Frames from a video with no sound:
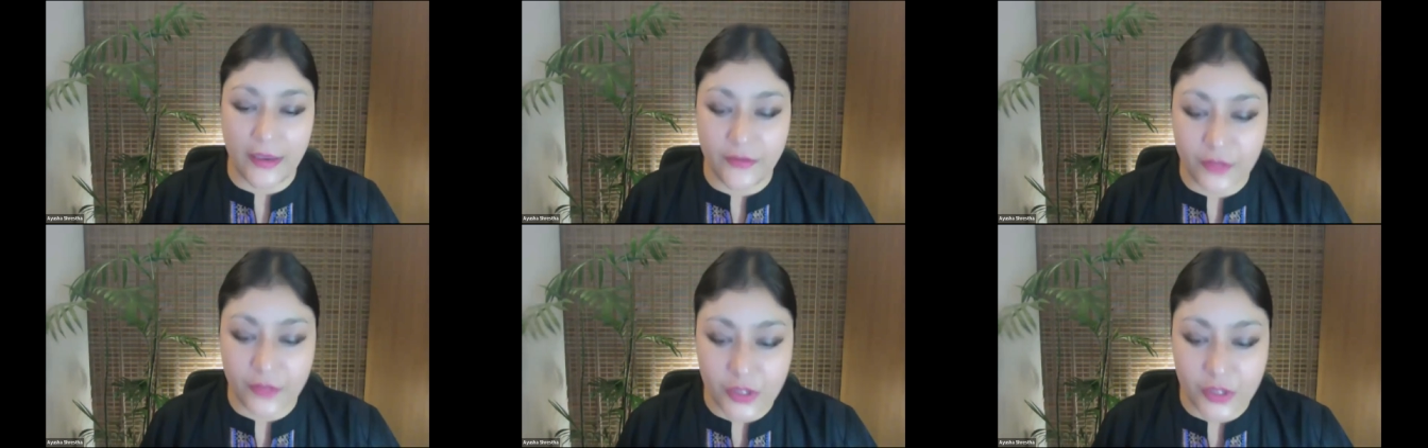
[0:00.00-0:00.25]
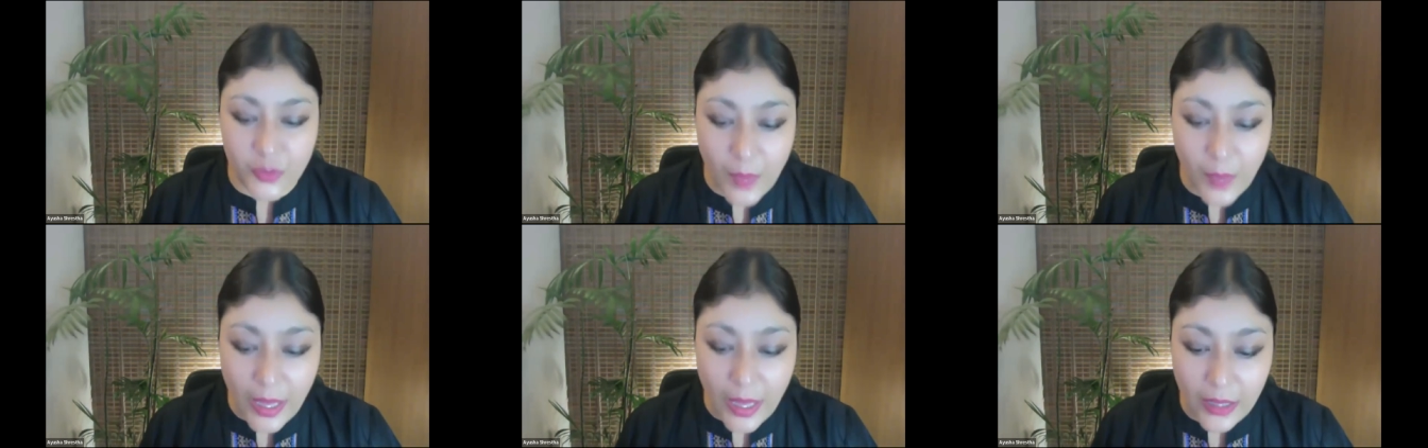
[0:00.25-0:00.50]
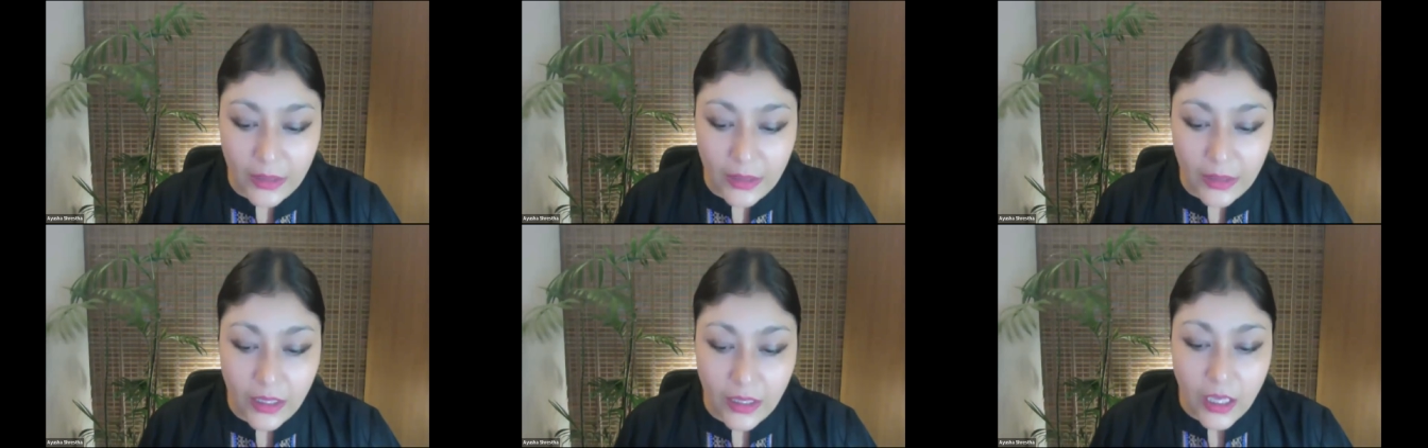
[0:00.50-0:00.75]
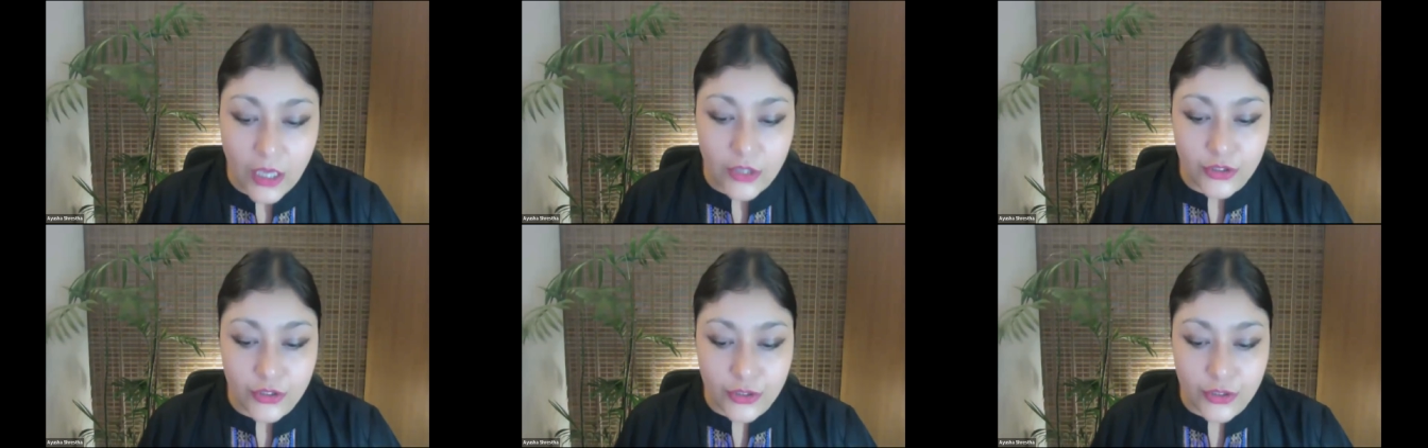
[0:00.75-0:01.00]
as well,
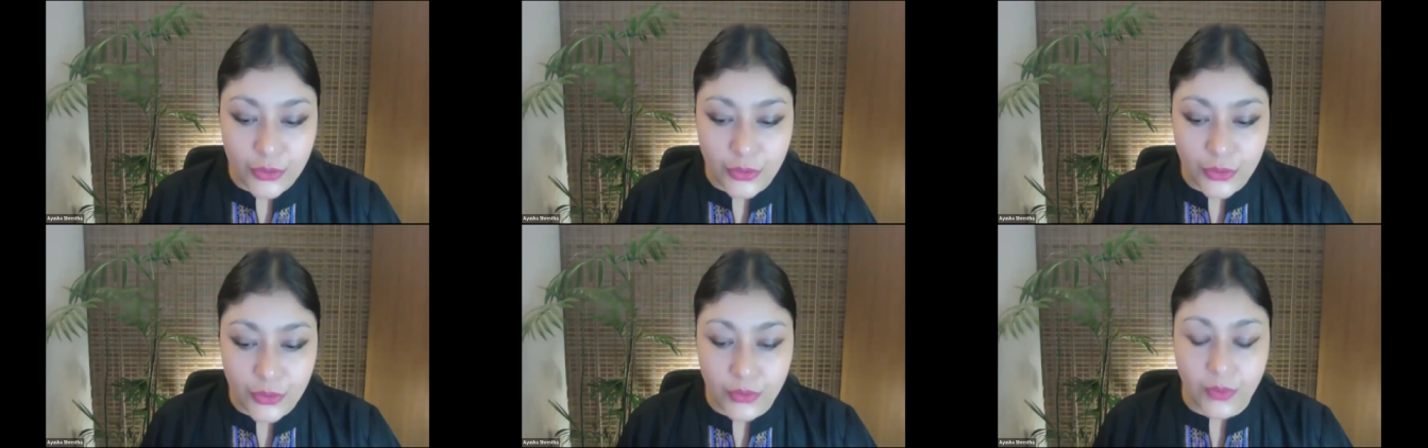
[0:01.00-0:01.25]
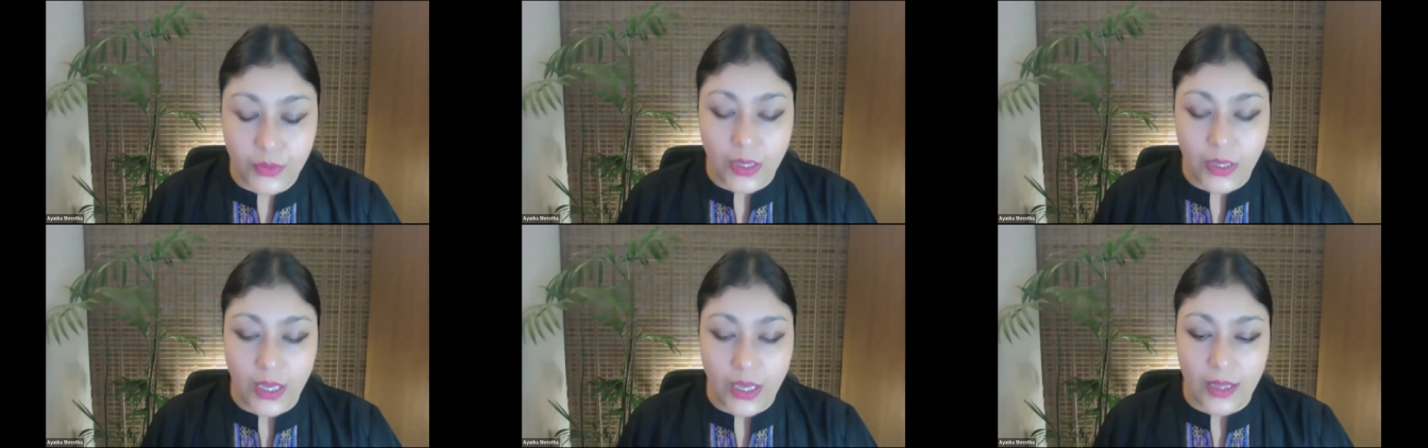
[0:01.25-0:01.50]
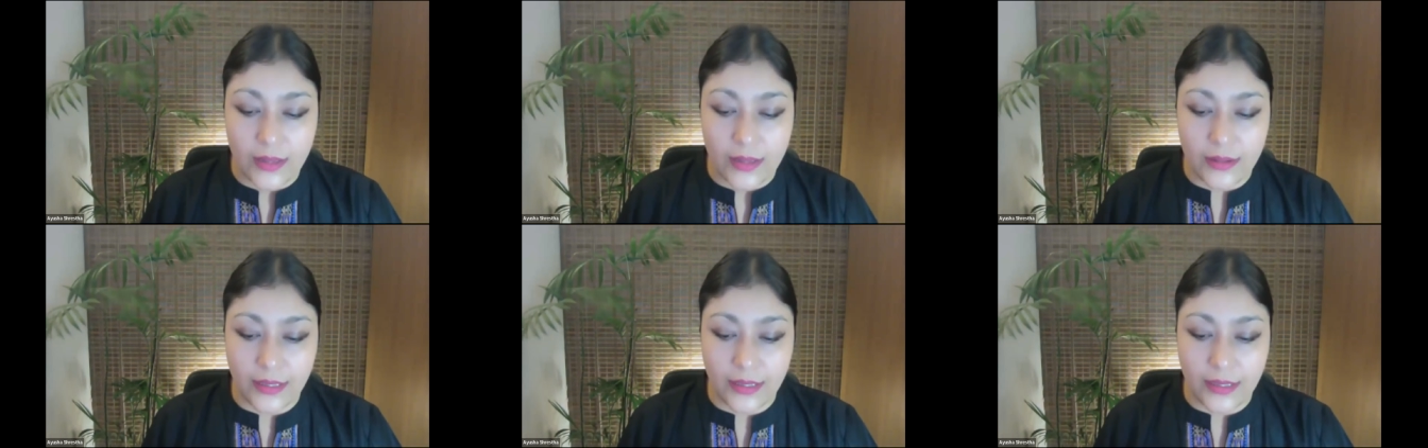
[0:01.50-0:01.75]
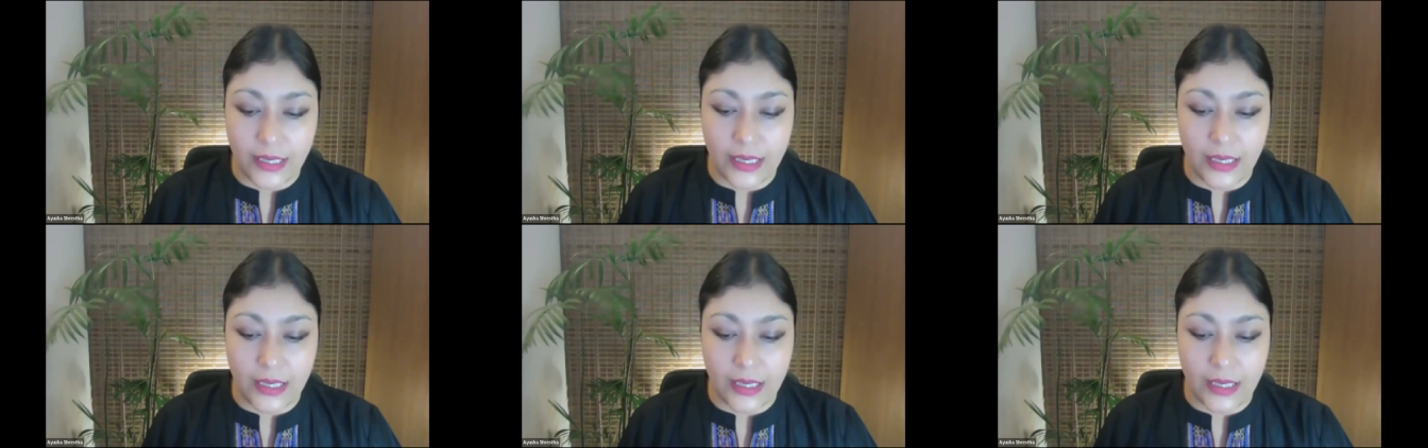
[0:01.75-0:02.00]
to
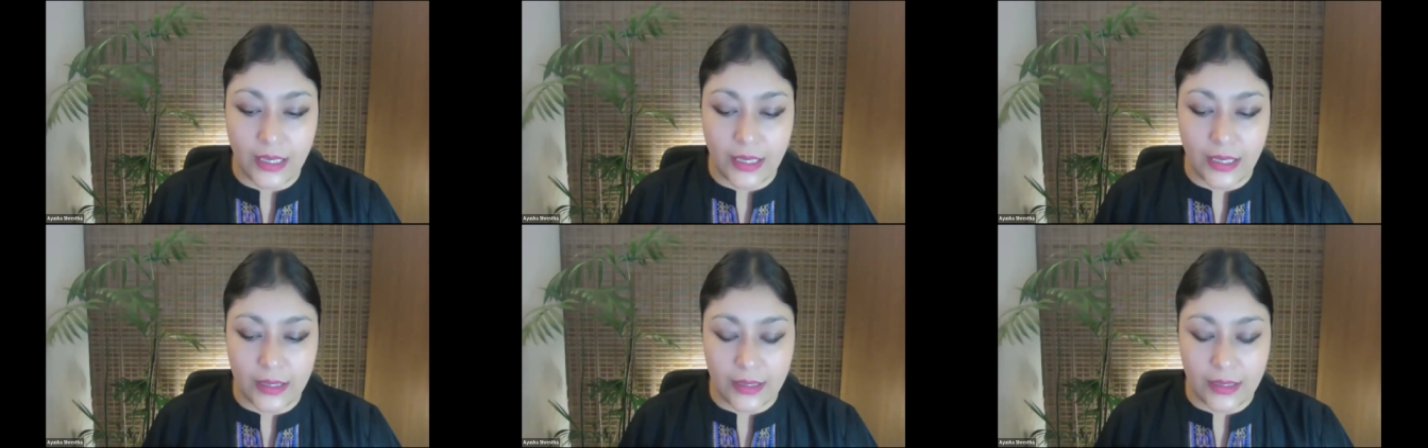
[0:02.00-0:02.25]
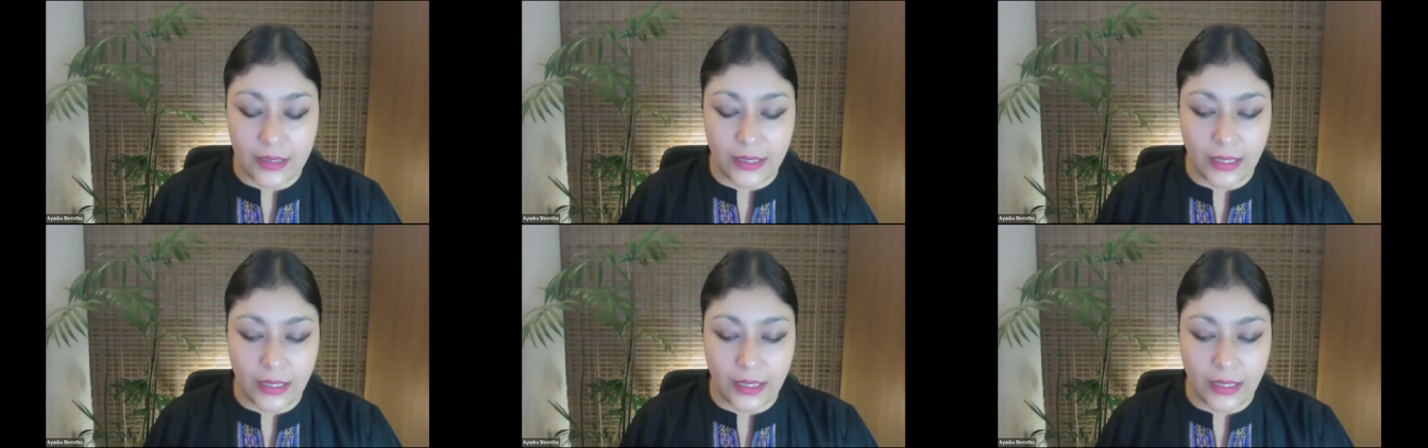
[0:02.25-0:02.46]
the